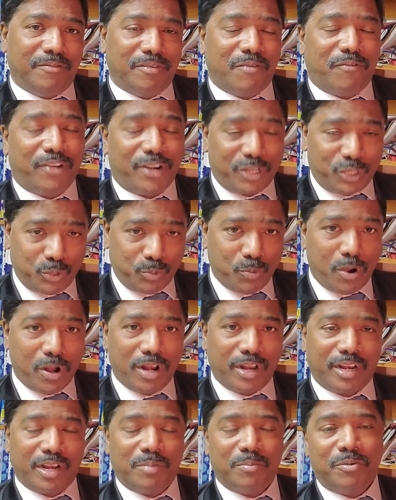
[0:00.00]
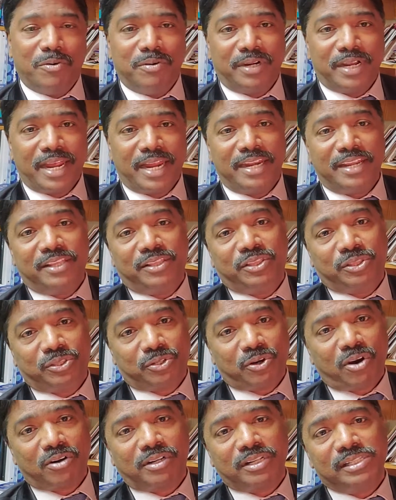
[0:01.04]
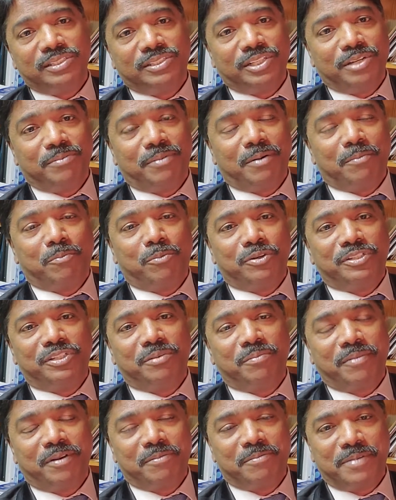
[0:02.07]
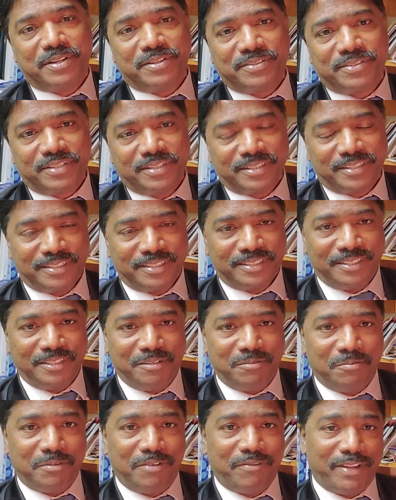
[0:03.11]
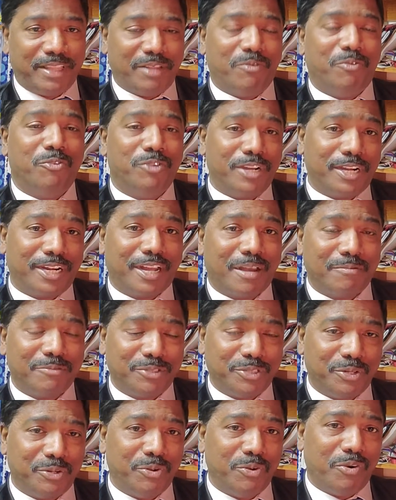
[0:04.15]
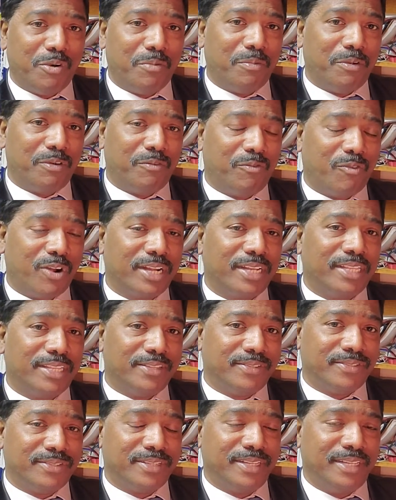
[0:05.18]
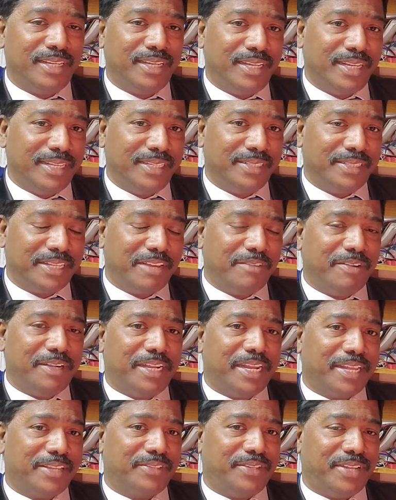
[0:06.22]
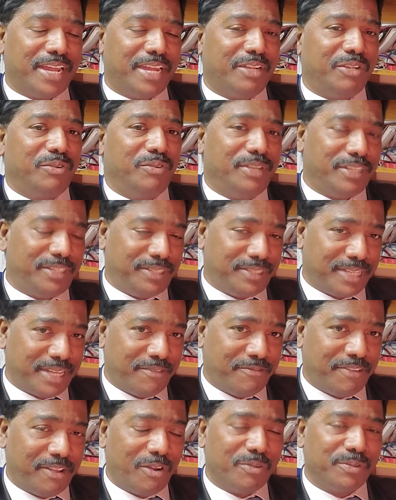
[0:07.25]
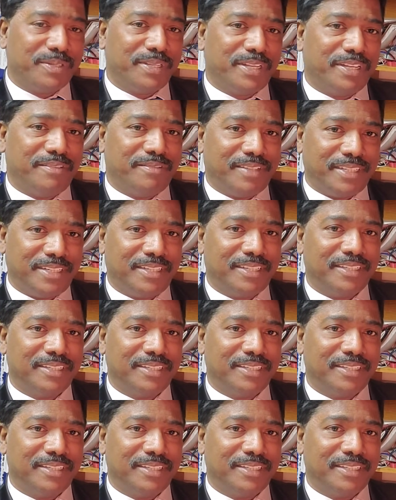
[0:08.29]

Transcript: for a smaller amount, and he throttles him and puts him in prison. When the owner comes to know about what this servant has done to his fellow servant,